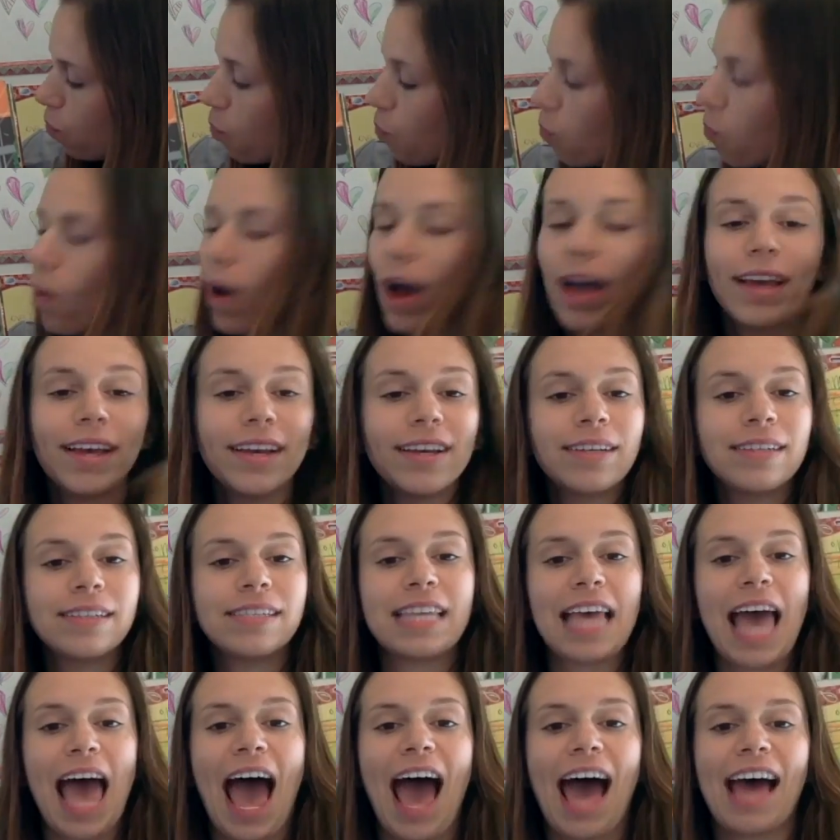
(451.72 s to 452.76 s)
What is
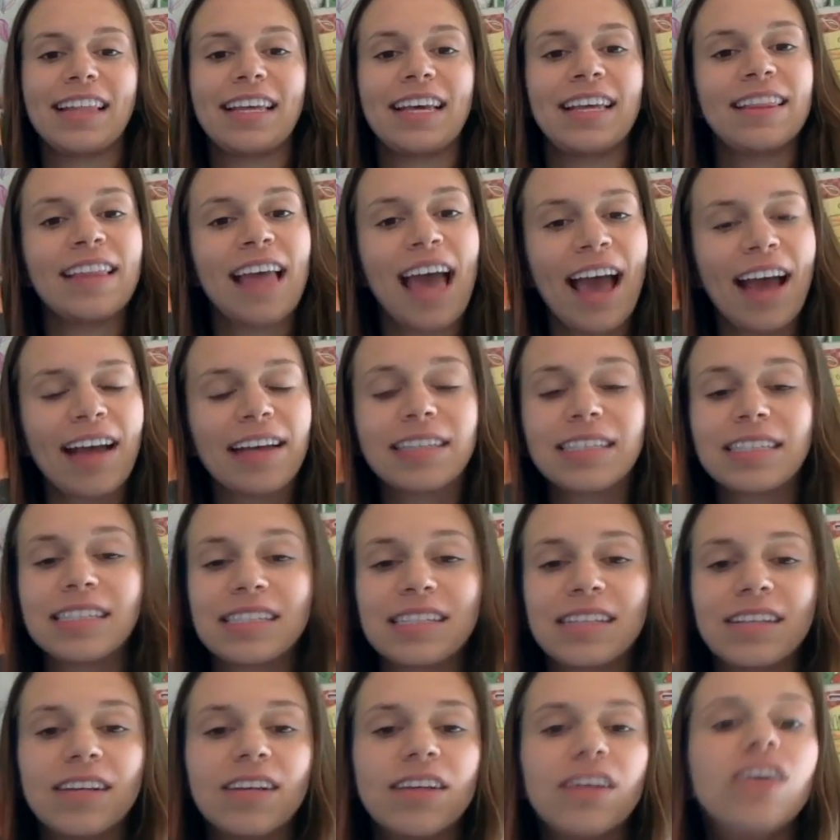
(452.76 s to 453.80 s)
added next?
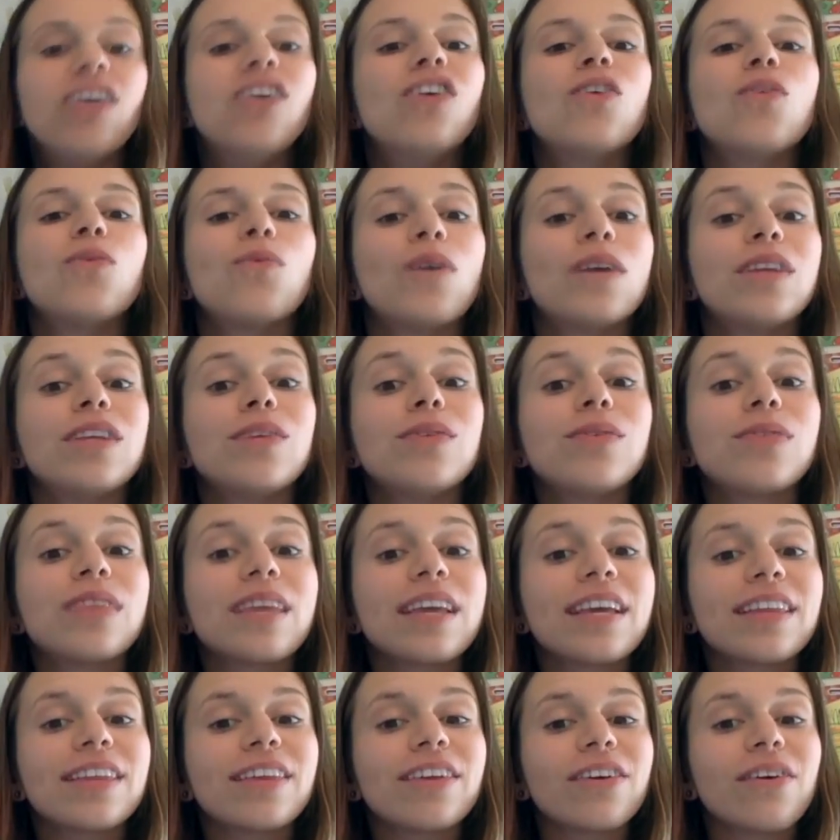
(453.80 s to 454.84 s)
What do you
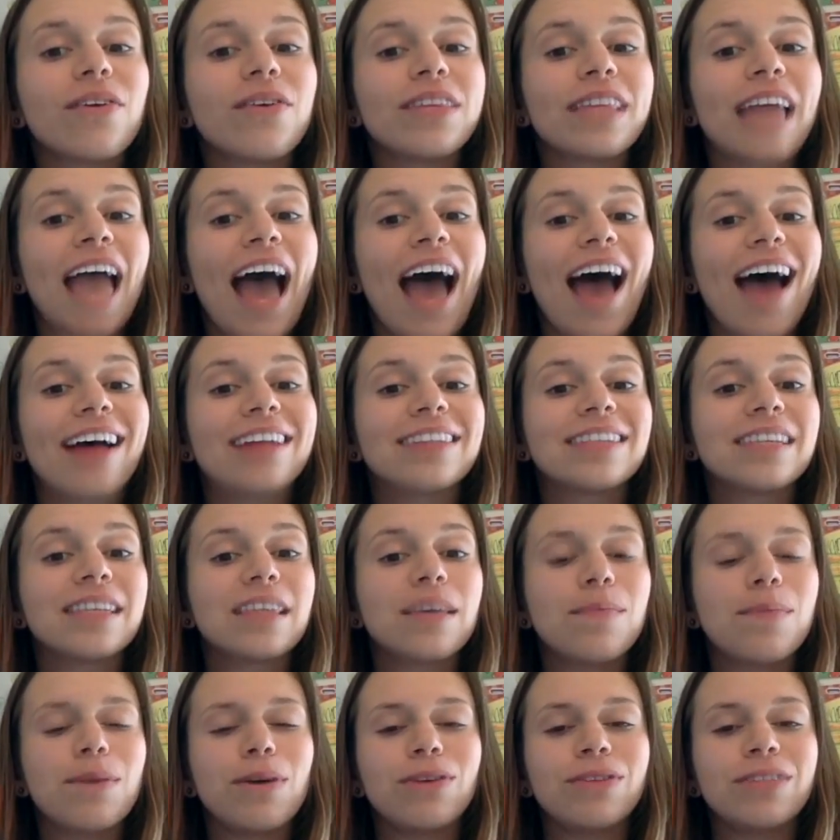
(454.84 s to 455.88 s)
think they're going to add to
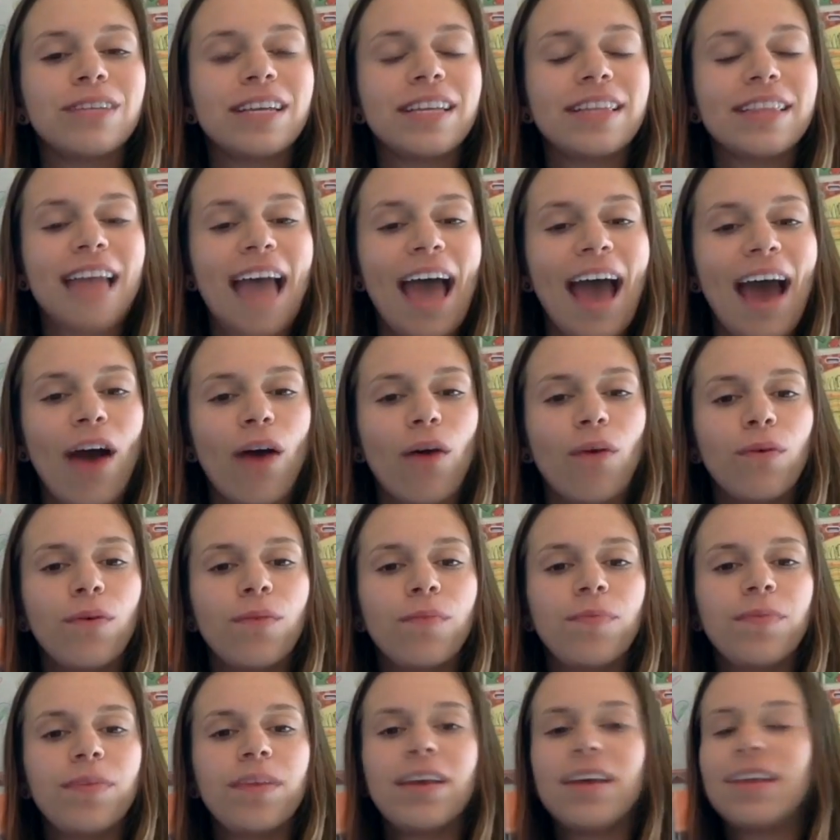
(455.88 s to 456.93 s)
the building now?
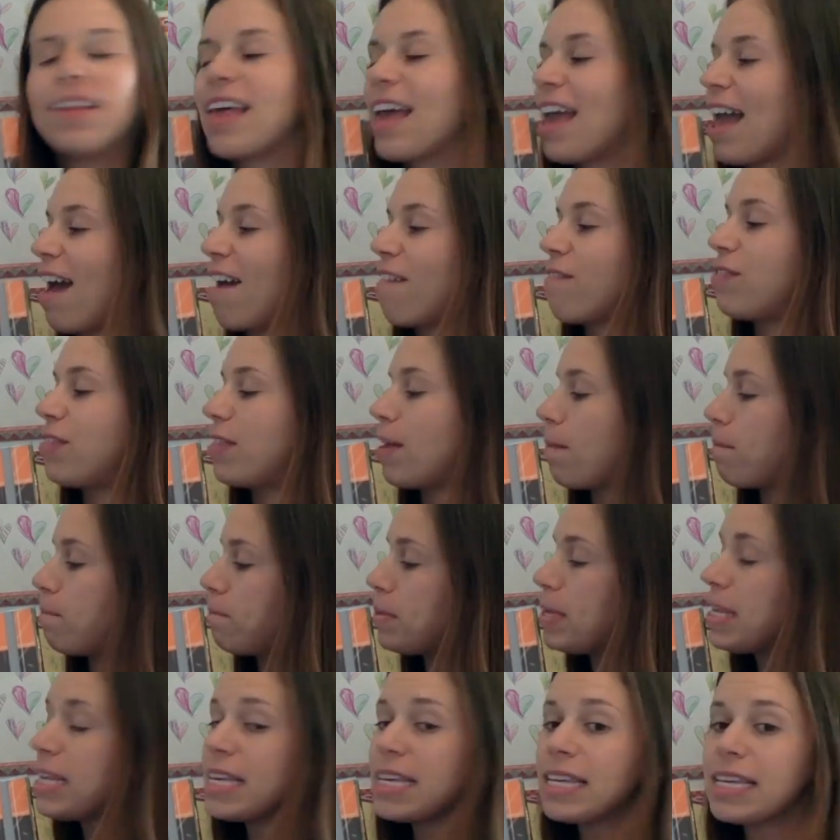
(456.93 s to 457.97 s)
They have the
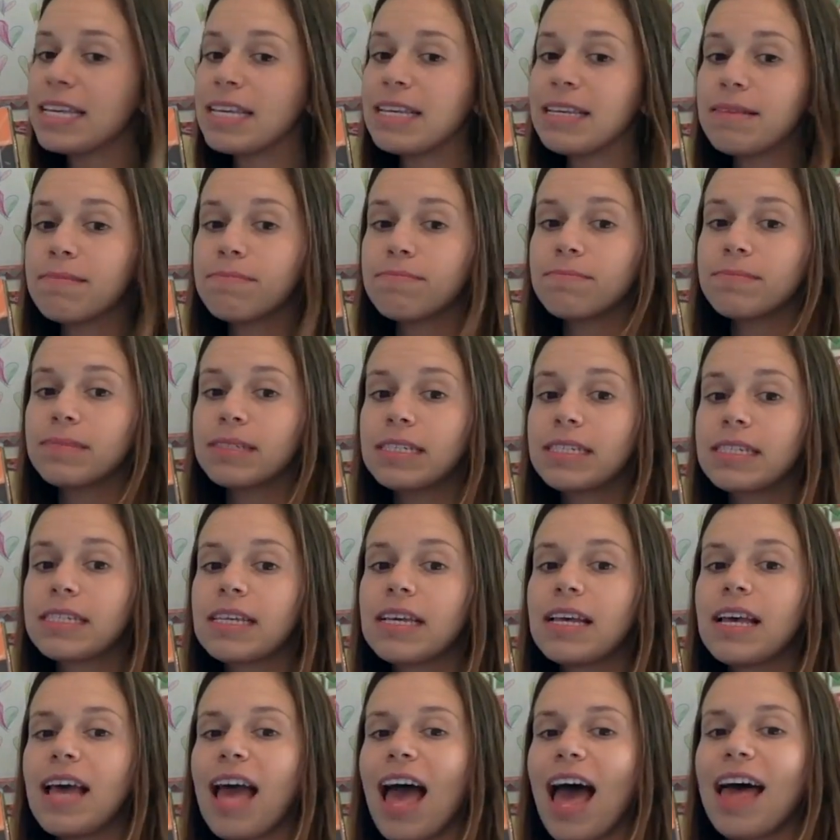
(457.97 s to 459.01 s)
beams
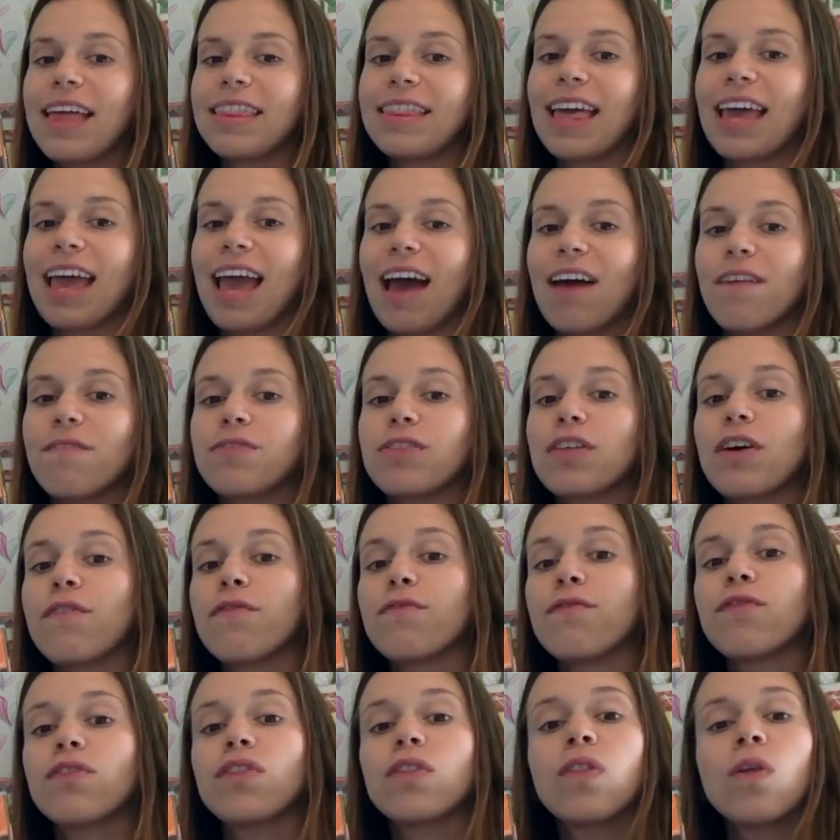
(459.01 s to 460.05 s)
and they have the
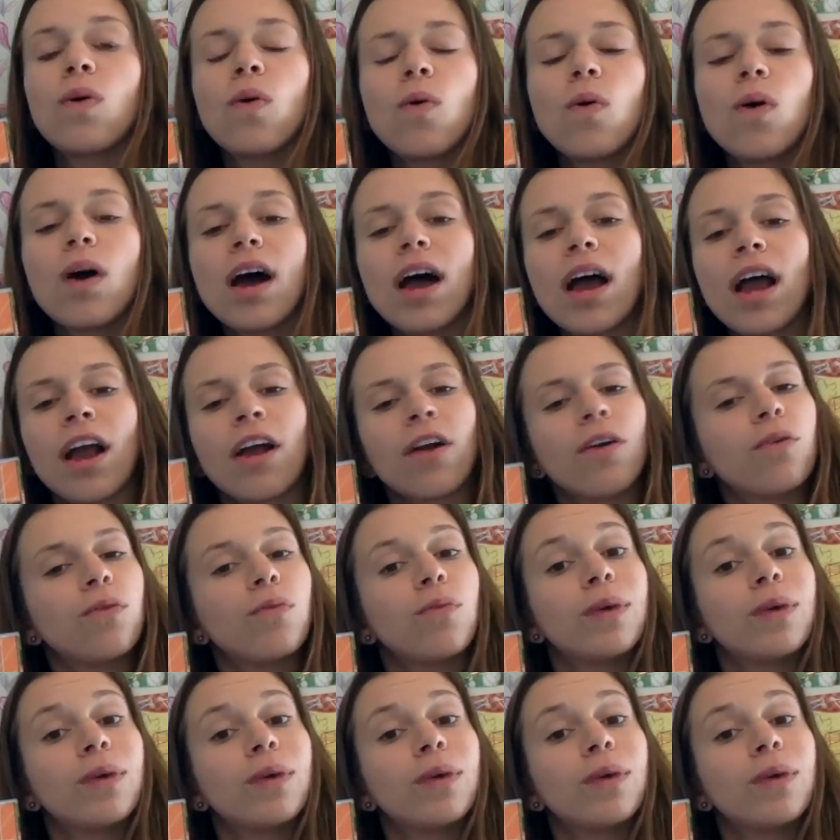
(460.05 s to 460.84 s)
floor.